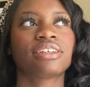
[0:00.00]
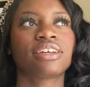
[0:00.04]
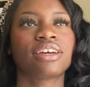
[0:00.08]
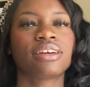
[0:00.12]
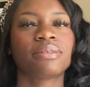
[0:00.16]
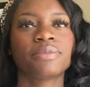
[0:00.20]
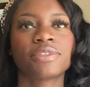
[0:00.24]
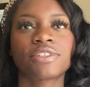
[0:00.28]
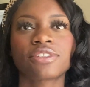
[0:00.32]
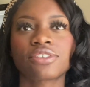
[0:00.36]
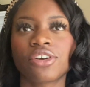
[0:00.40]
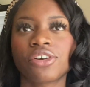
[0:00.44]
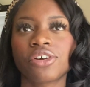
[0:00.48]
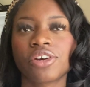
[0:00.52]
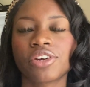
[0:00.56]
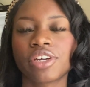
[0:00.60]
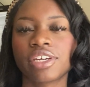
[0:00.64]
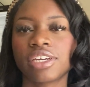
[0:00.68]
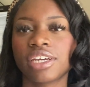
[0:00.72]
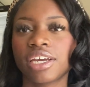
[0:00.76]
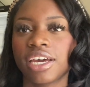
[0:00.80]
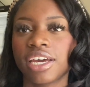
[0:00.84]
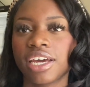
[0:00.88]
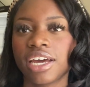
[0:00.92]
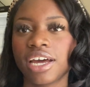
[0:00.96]
I'm
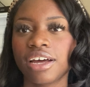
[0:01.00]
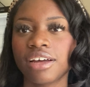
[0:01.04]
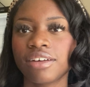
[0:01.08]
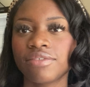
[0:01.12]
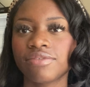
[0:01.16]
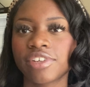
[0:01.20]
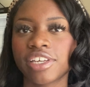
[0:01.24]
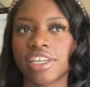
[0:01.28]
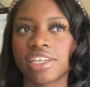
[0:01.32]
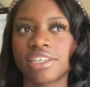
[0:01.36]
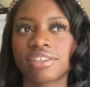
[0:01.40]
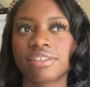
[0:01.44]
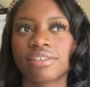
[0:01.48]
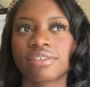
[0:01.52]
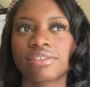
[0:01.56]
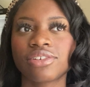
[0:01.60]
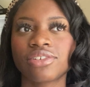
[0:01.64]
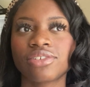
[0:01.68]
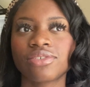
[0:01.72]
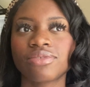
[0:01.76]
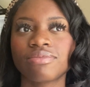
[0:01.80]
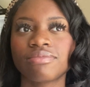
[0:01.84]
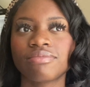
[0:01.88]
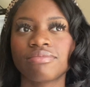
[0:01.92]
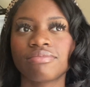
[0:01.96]
sorry, I have like
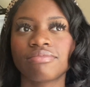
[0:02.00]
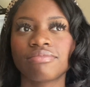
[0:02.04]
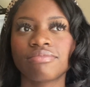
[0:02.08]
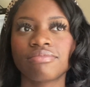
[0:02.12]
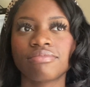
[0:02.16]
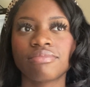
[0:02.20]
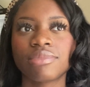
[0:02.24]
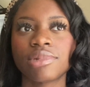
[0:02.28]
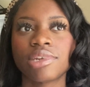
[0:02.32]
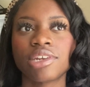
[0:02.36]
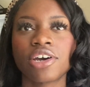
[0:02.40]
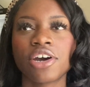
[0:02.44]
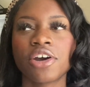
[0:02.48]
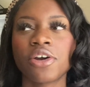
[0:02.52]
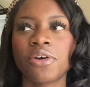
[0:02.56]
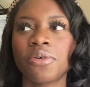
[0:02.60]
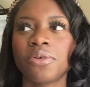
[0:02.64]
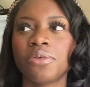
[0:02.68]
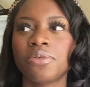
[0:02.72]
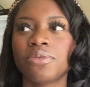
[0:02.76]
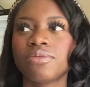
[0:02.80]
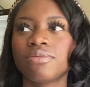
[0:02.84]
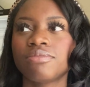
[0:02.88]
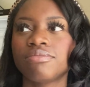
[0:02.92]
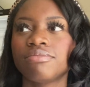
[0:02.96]

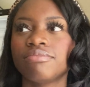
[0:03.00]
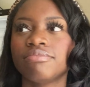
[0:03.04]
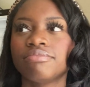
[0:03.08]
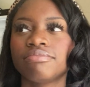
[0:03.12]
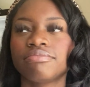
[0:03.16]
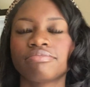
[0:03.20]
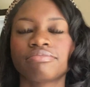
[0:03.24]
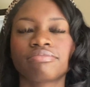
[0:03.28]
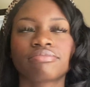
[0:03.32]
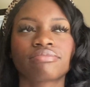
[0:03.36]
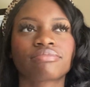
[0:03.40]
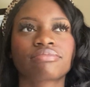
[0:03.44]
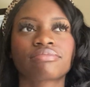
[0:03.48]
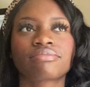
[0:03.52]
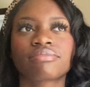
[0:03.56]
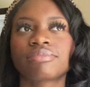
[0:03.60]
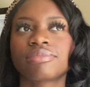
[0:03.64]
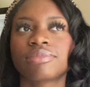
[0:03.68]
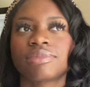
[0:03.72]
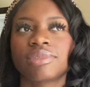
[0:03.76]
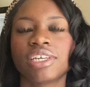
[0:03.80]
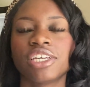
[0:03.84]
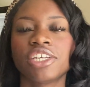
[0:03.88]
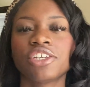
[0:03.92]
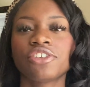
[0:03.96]
no
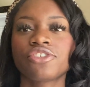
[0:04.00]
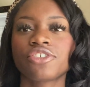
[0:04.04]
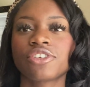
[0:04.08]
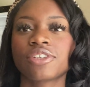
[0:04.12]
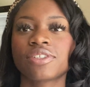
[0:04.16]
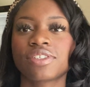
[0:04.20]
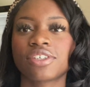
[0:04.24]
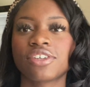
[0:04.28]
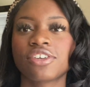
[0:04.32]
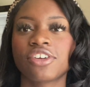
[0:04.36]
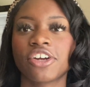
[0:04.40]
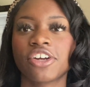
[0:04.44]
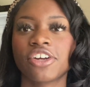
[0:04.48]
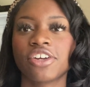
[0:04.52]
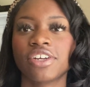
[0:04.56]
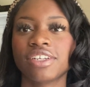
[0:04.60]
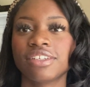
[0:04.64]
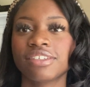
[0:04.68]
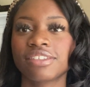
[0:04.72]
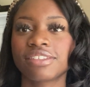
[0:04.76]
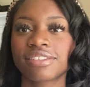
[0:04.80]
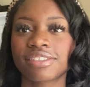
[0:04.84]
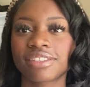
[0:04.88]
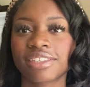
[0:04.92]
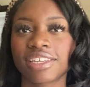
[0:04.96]
interest in her, and
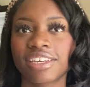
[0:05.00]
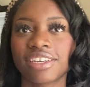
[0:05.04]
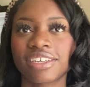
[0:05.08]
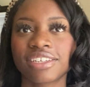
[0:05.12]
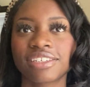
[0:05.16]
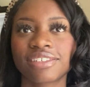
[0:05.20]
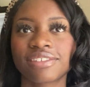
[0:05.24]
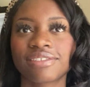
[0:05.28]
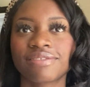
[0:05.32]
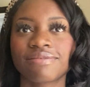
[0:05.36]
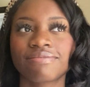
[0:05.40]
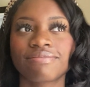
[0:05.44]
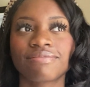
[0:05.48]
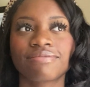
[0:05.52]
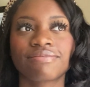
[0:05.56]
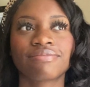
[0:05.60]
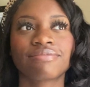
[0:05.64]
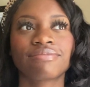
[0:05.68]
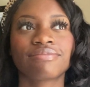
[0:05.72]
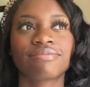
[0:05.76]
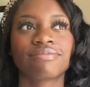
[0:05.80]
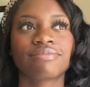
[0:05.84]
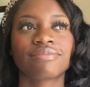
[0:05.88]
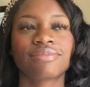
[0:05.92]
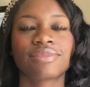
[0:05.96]
it's like
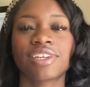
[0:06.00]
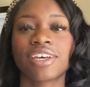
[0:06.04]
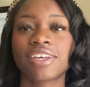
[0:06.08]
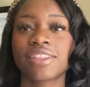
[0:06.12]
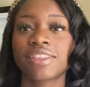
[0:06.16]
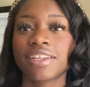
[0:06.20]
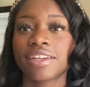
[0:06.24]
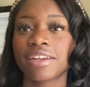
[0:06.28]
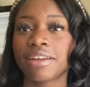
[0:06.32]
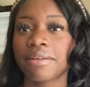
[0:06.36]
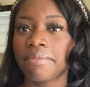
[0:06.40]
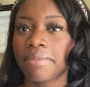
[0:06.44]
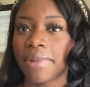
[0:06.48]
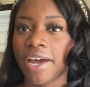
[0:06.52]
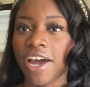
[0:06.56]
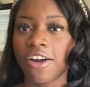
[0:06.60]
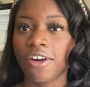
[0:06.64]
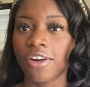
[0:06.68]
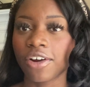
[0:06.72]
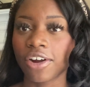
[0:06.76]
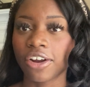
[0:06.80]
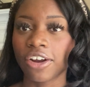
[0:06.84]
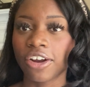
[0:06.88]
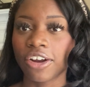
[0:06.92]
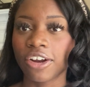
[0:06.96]
nothing
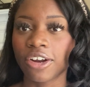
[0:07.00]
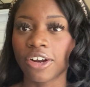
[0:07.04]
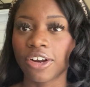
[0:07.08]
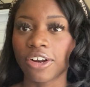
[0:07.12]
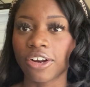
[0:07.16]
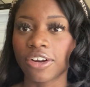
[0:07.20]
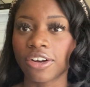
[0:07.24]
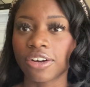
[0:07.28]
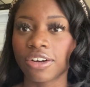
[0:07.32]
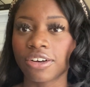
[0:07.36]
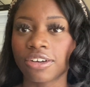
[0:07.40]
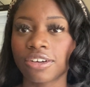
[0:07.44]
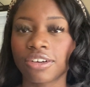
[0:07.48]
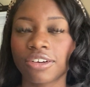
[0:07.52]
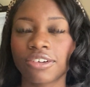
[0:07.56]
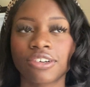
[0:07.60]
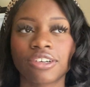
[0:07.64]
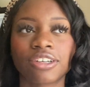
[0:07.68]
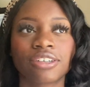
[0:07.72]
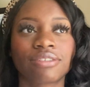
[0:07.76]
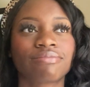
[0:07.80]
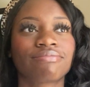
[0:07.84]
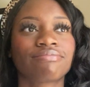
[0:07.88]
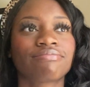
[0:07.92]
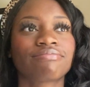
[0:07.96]
about her
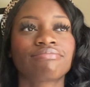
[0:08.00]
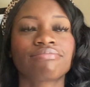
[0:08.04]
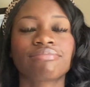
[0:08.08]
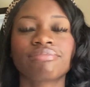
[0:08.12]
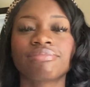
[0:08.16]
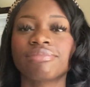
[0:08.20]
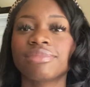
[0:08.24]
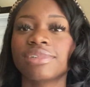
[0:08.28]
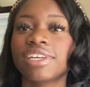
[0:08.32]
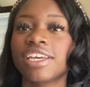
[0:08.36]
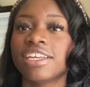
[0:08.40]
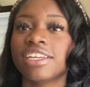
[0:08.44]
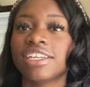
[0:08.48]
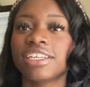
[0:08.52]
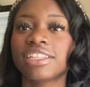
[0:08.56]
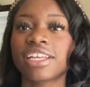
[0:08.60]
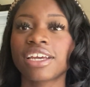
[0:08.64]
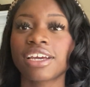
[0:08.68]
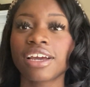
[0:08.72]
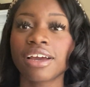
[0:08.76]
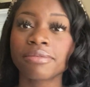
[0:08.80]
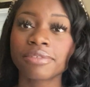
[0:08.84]
or anything.